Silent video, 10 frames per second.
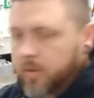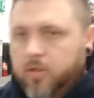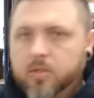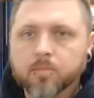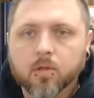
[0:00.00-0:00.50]

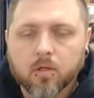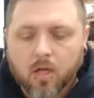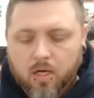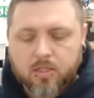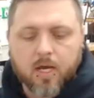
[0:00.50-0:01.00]
using blue
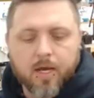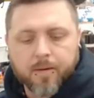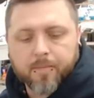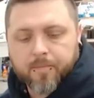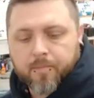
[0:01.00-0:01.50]

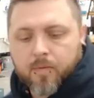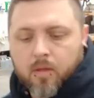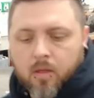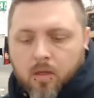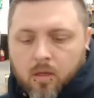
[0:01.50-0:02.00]
Loctite.
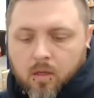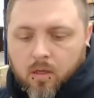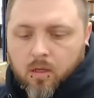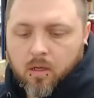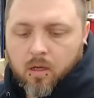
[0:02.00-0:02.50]

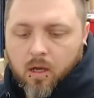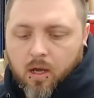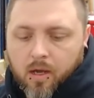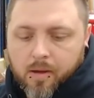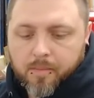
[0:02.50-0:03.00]

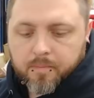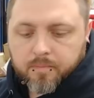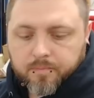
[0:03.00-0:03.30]
Uh,